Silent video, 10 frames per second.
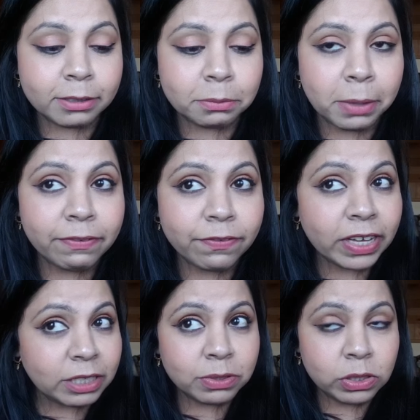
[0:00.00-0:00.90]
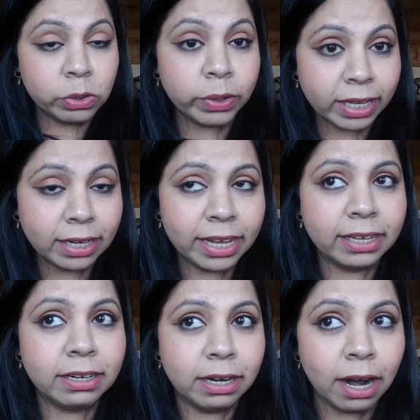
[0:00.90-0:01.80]
My face was looking
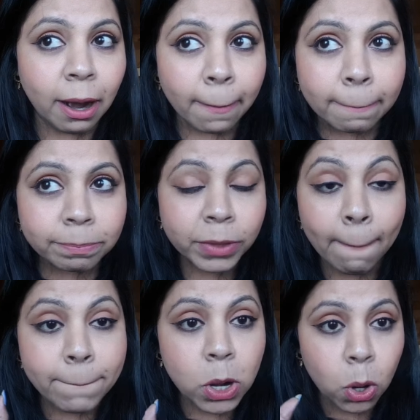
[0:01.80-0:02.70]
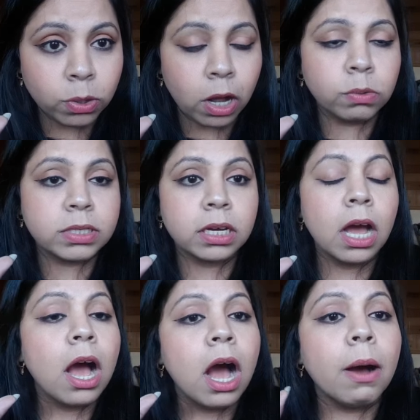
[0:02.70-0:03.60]
like a blown out
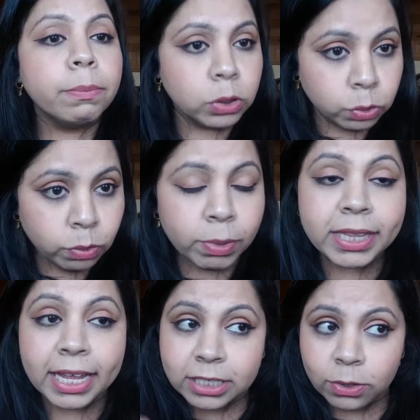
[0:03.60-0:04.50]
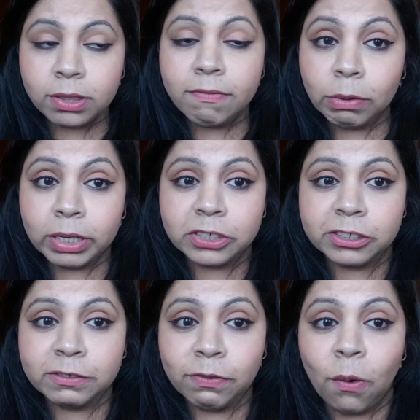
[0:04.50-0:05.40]
balloon, but that's not the
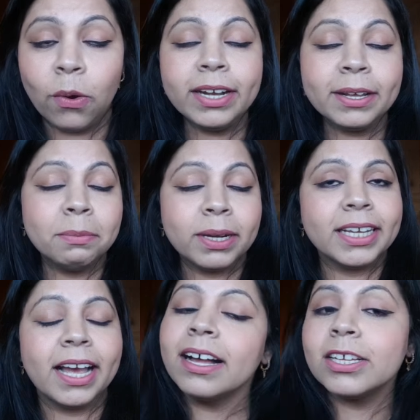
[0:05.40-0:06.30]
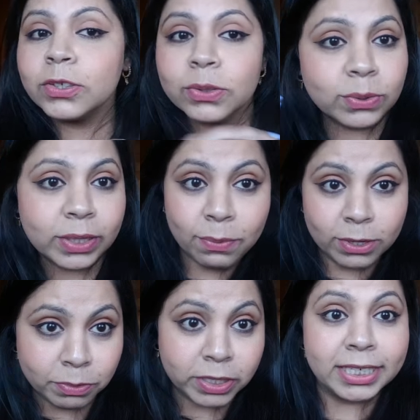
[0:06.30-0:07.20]
foundation's fault. But yeah, so it
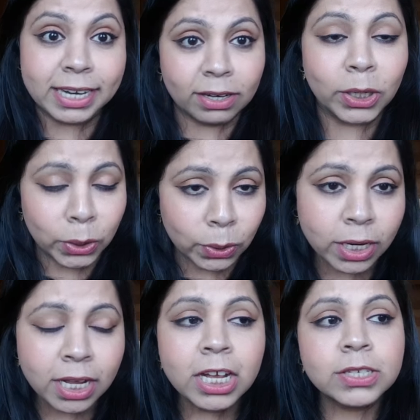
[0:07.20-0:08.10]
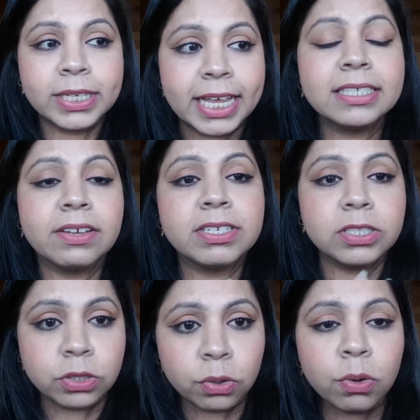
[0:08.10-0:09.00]
was pretty darn good. So yes, there is
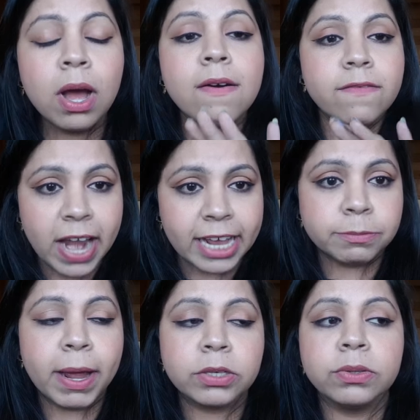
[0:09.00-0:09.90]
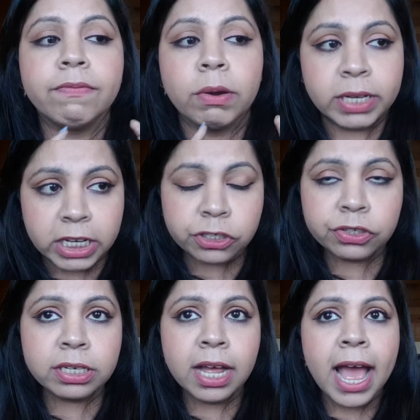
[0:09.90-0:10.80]
no flashback with the
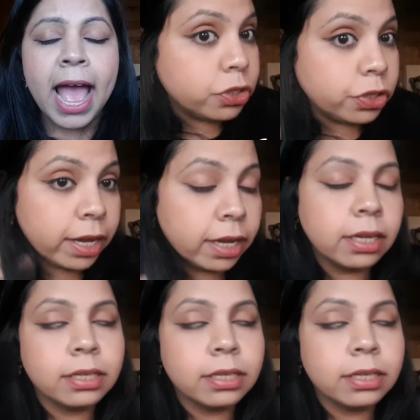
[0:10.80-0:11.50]
foundation. Check.